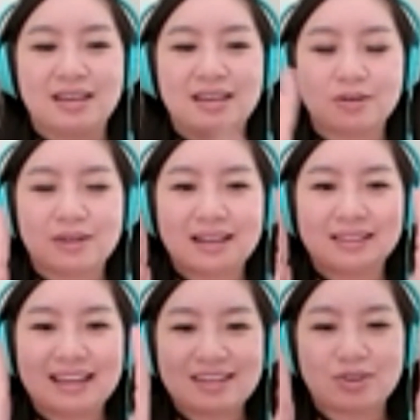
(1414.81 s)
you know that
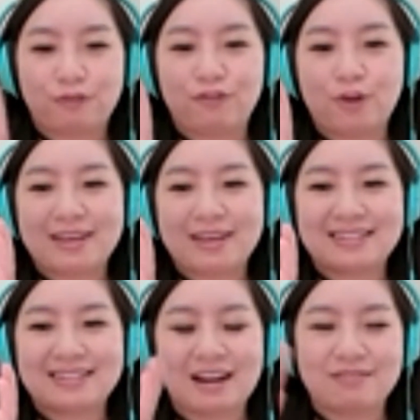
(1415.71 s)
laser focus
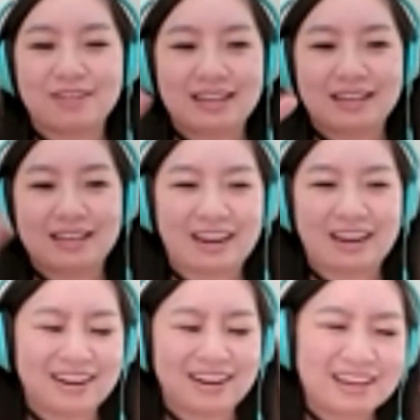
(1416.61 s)
not really
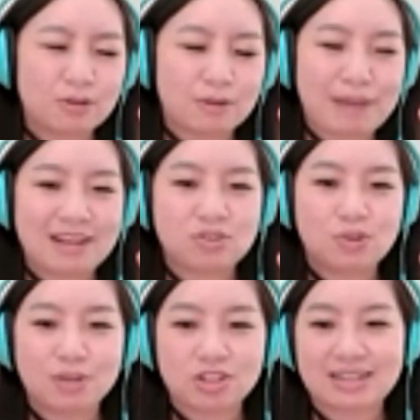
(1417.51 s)
caring or paying too
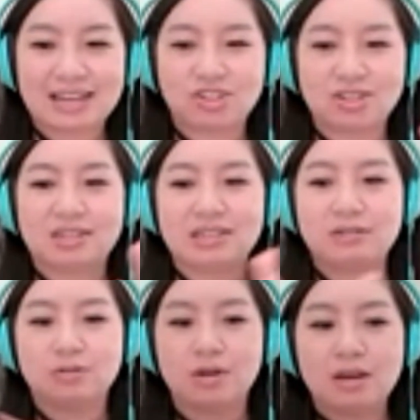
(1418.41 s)
much attention
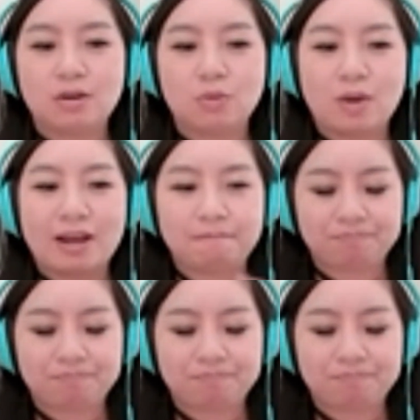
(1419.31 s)
to what